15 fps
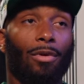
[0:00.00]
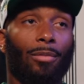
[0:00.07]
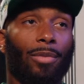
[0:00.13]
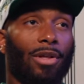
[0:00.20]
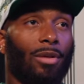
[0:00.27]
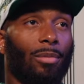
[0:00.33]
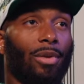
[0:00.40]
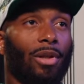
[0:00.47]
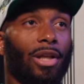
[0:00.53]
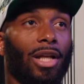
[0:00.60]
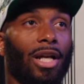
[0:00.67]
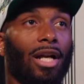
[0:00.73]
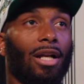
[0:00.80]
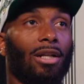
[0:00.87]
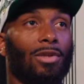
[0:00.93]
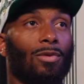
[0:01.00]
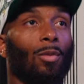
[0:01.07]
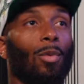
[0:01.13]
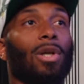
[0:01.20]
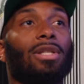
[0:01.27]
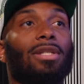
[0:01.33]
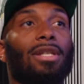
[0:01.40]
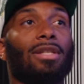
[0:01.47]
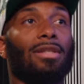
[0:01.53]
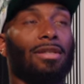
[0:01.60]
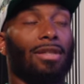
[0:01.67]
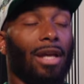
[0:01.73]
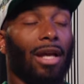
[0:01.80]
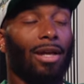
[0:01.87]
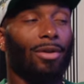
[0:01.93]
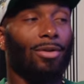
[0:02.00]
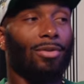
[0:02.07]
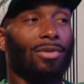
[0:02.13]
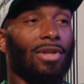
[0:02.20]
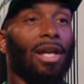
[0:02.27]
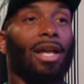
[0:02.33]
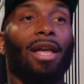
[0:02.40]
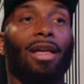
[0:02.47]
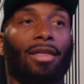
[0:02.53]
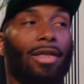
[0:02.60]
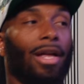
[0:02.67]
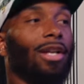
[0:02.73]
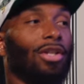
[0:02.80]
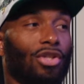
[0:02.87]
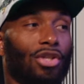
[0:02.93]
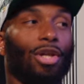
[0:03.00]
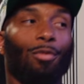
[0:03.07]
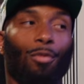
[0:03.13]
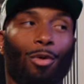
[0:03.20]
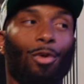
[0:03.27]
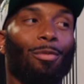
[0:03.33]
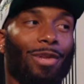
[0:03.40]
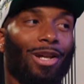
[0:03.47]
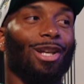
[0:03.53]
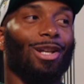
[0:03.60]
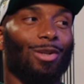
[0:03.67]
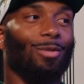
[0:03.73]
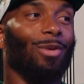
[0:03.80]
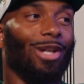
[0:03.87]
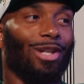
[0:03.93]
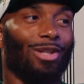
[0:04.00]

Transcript: be completely honest. Once it scales, yeah. that shit will make its way